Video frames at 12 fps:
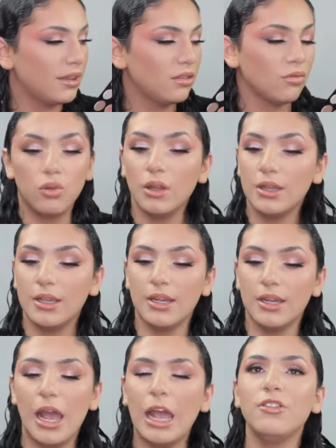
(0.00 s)
is really
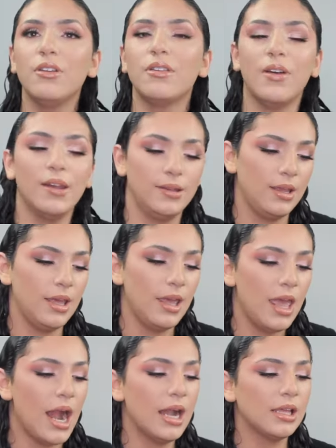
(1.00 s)
good. I just find it,
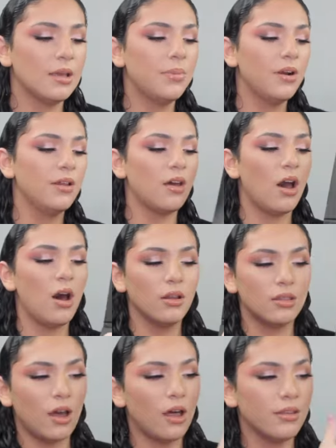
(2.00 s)
I'd compare
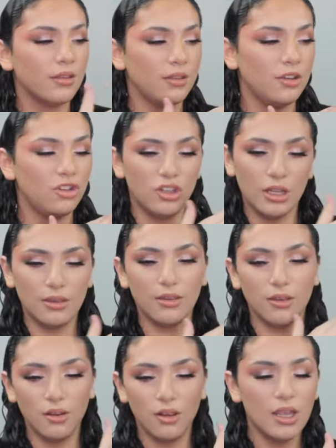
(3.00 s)
all other these shades
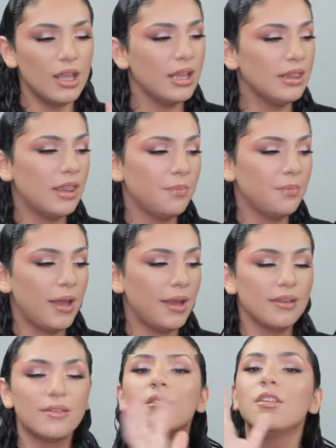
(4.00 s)
here, this black
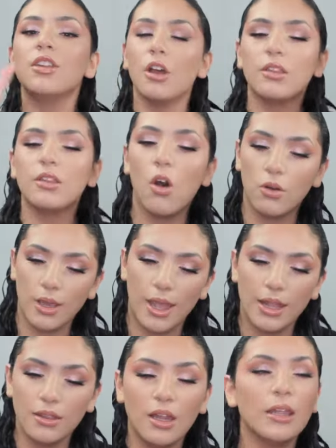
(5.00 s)
is, you know, it's okay.
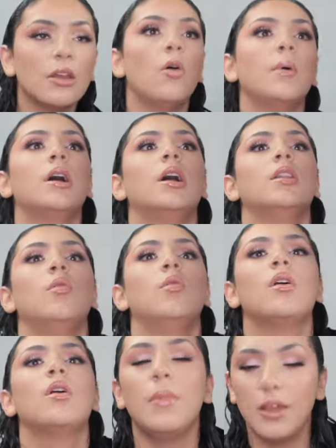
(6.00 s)
It's not like, oh my god, the
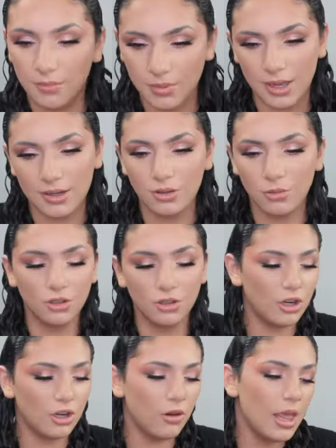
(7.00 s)
most amazing black in the world, you
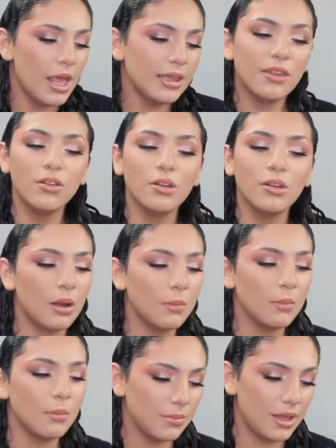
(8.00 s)
know. That's the only problem
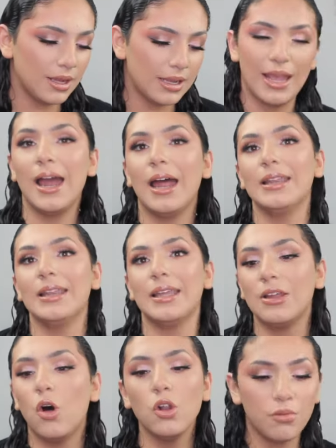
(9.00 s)
with the black I had. Like
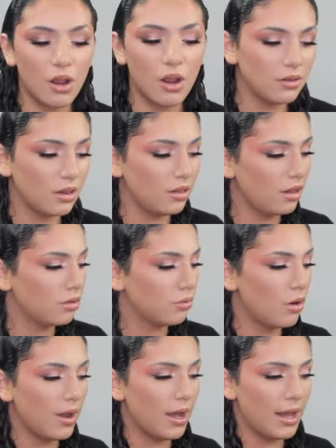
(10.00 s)
the only problem with this
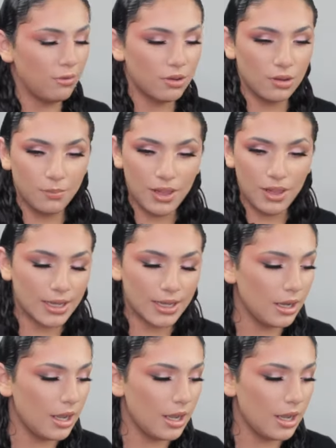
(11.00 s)
row I had was the black,